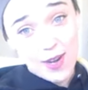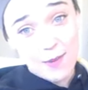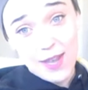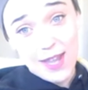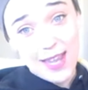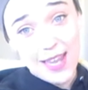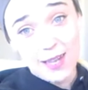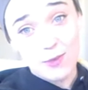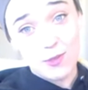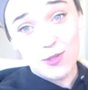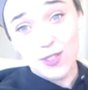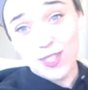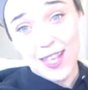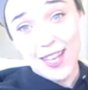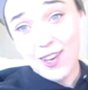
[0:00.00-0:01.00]
of my
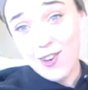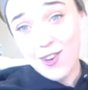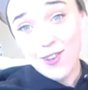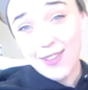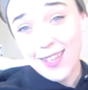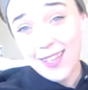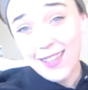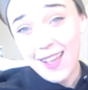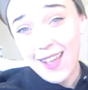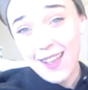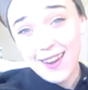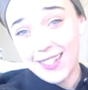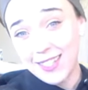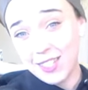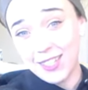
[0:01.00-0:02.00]
animals like hurt like that.
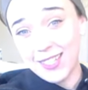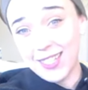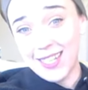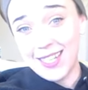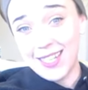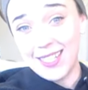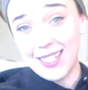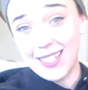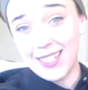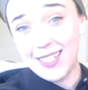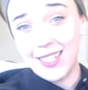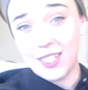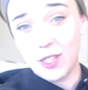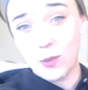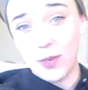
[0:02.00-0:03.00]
It just kind of
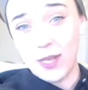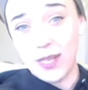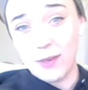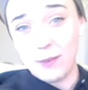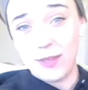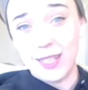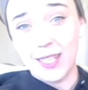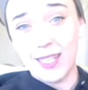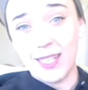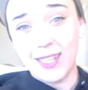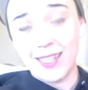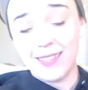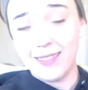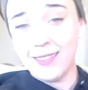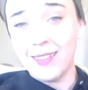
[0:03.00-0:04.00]
eats away at me
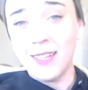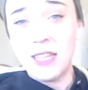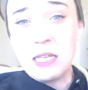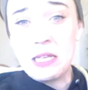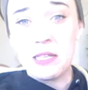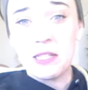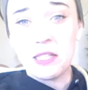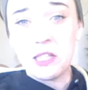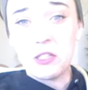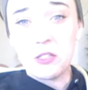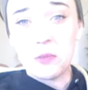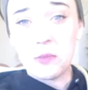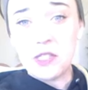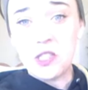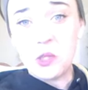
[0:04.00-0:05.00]
and kills
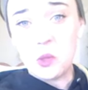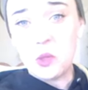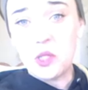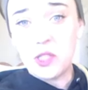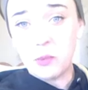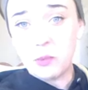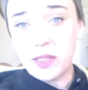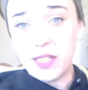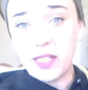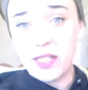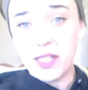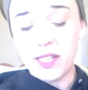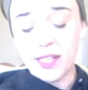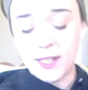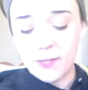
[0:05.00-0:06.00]
my soul a little bit.
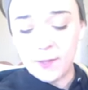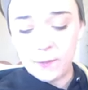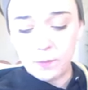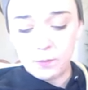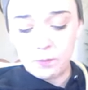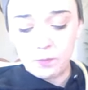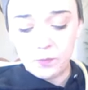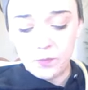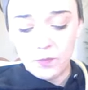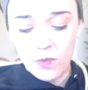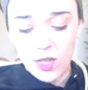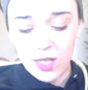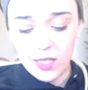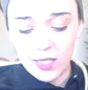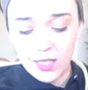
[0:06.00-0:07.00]

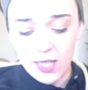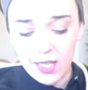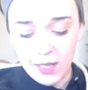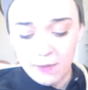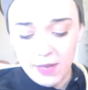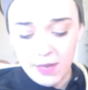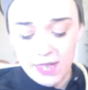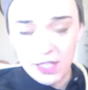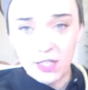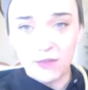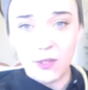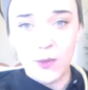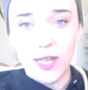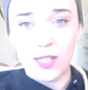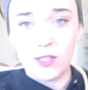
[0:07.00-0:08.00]
It's like, imagine if
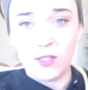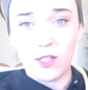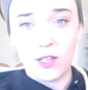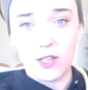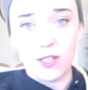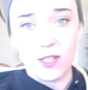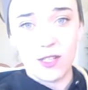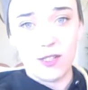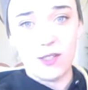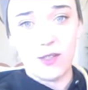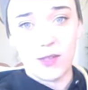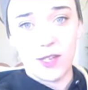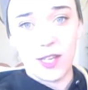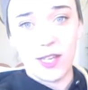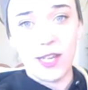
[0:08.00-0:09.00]
you had a dog,
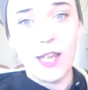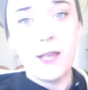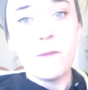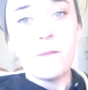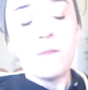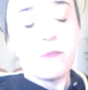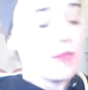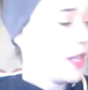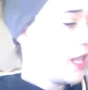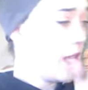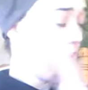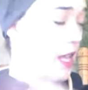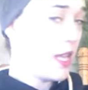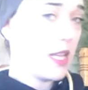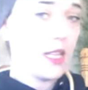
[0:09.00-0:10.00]
okay,
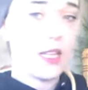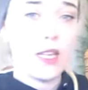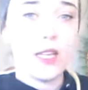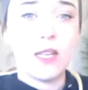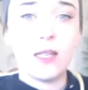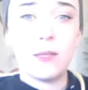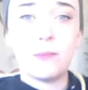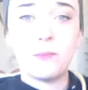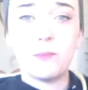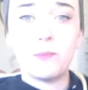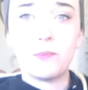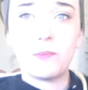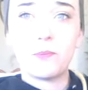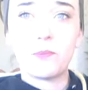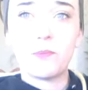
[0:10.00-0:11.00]
and
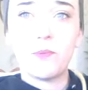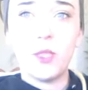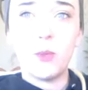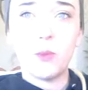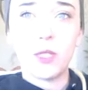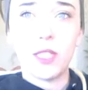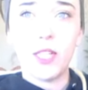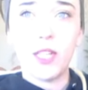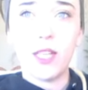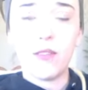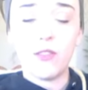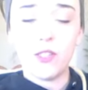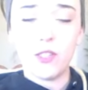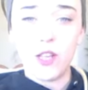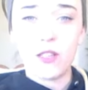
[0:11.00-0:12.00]
you wanted to give
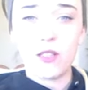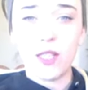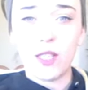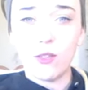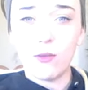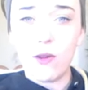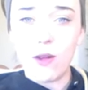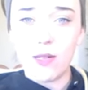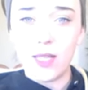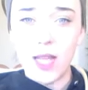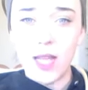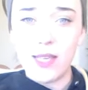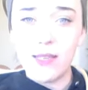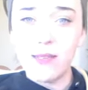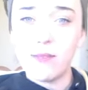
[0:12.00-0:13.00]
your dog like a raw
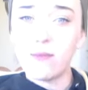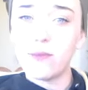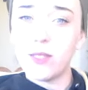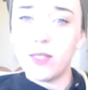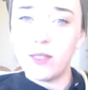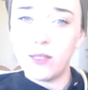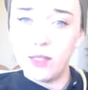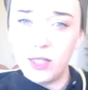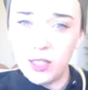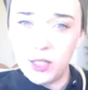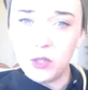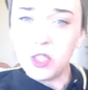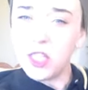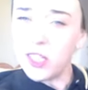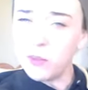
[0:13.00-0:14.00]
diet,
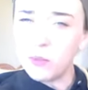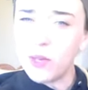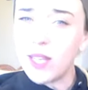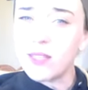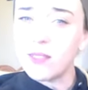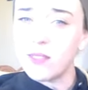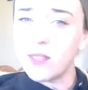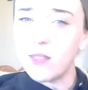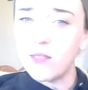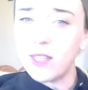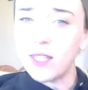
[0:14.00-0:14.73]
chicken breasts and stuff like